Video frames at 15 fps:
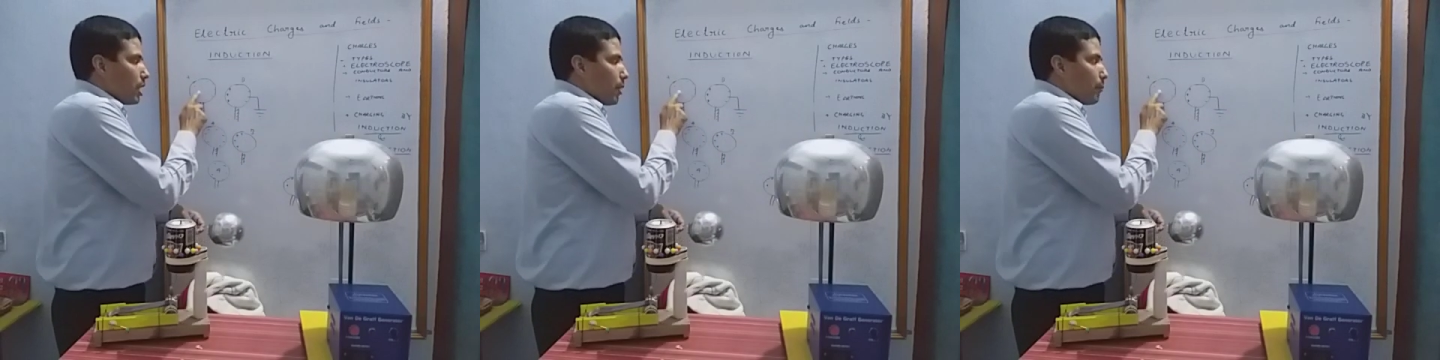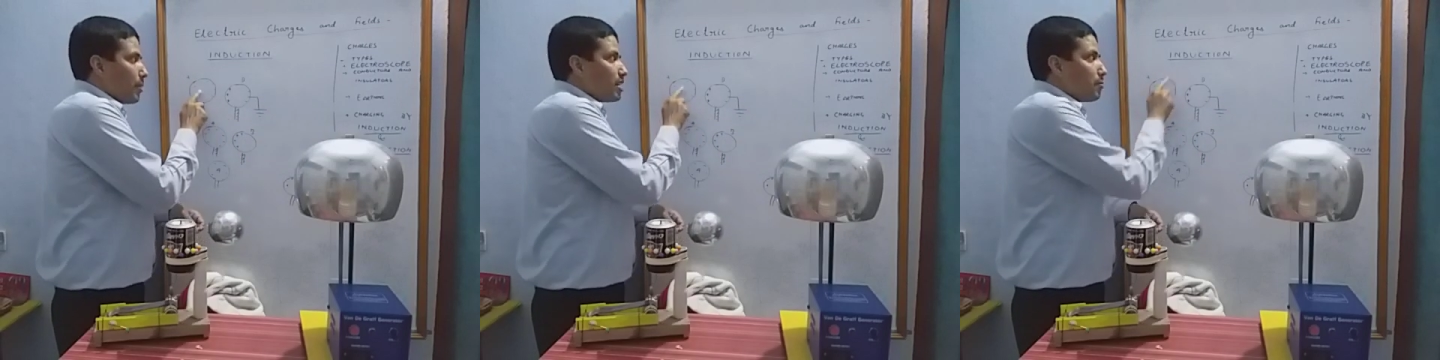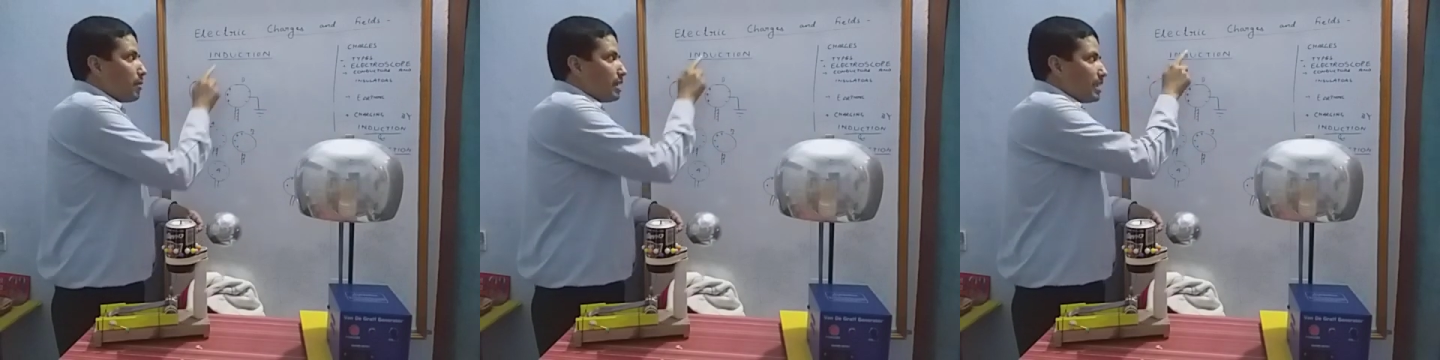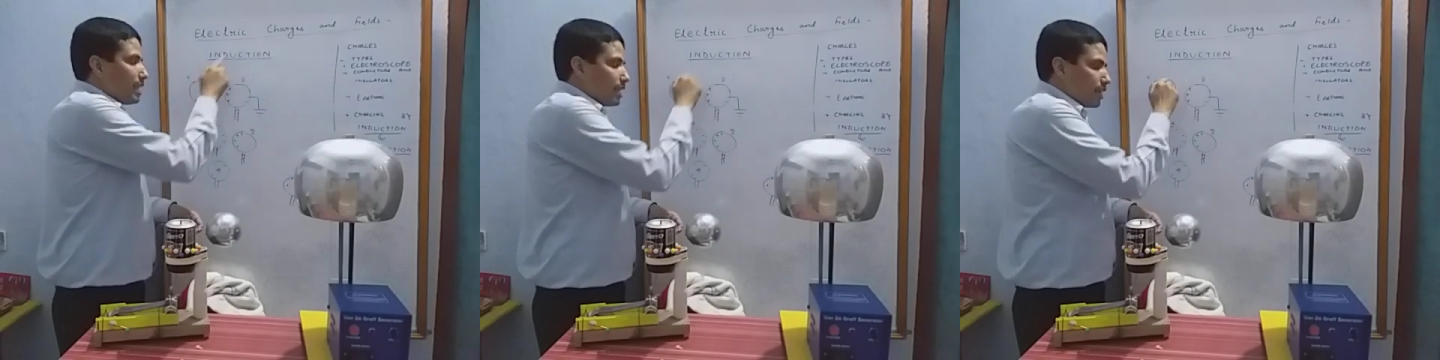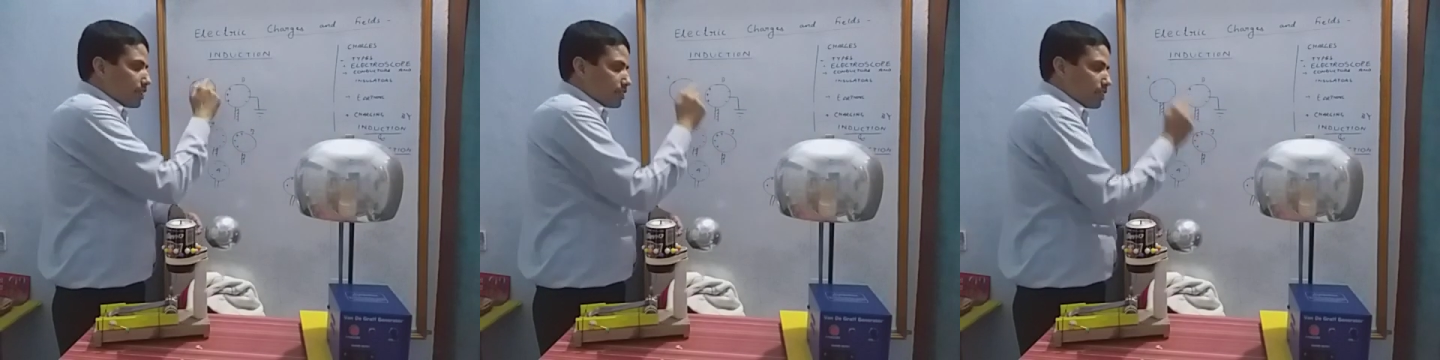but by
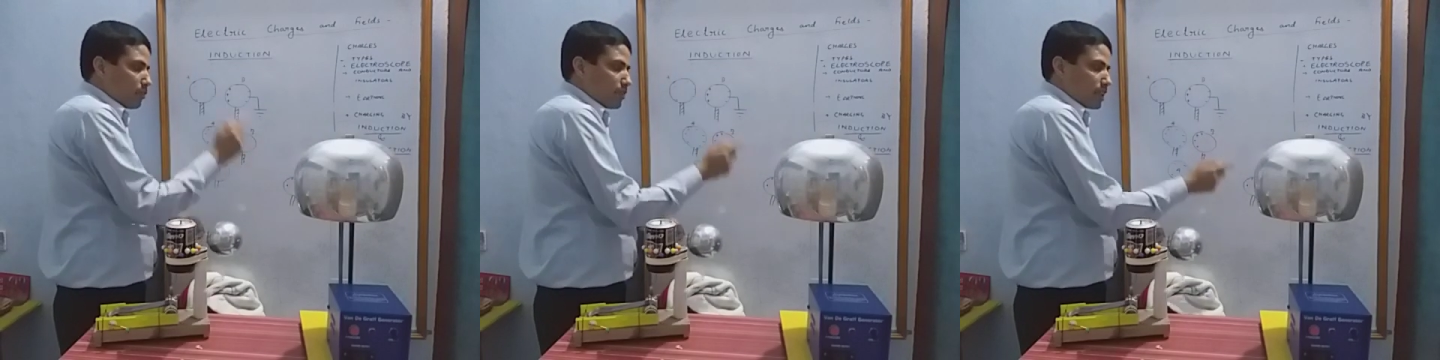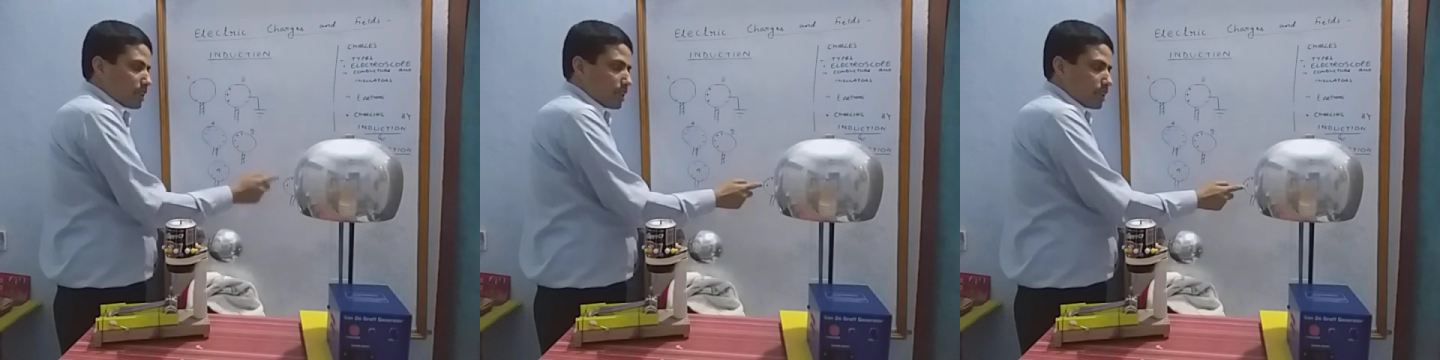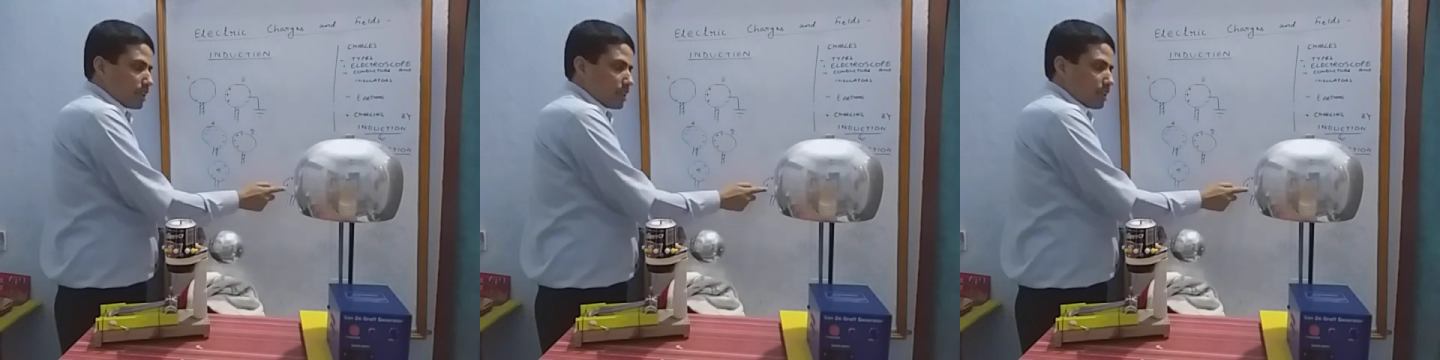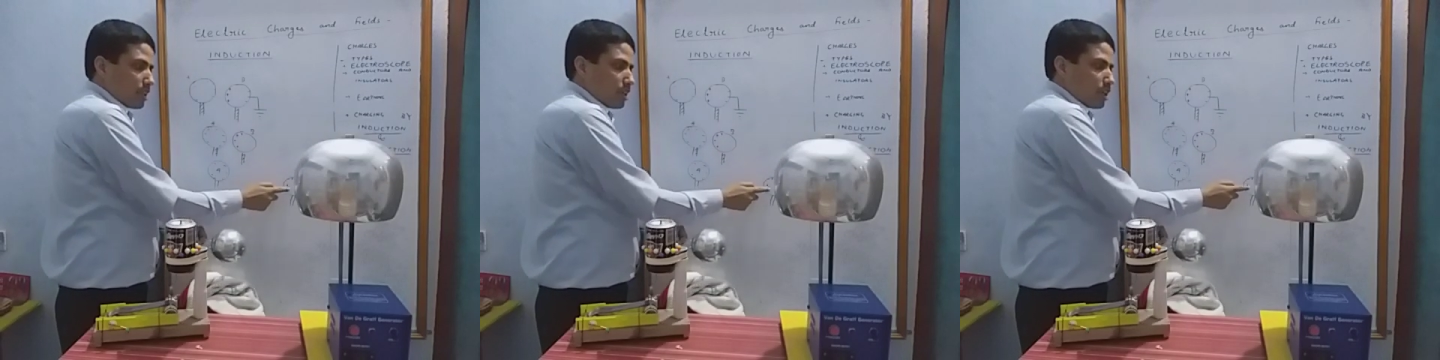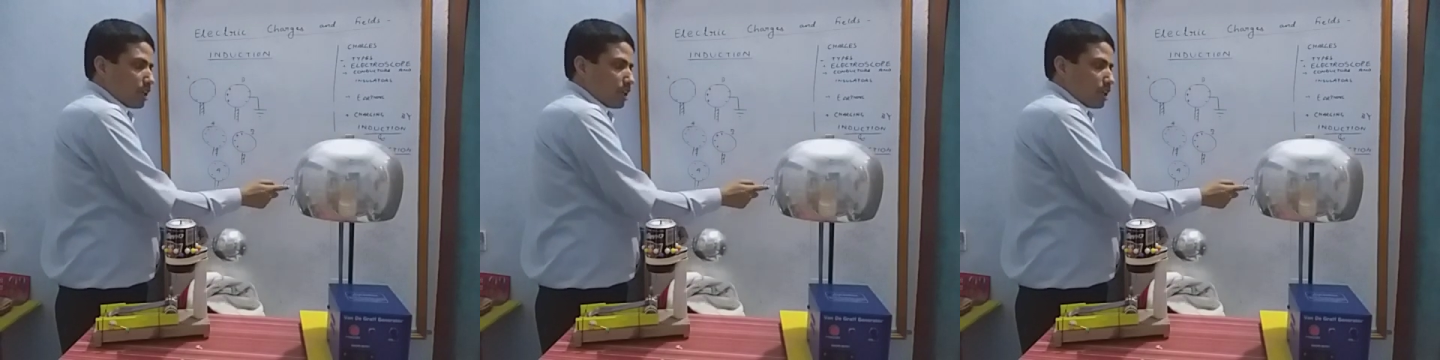induction we are getting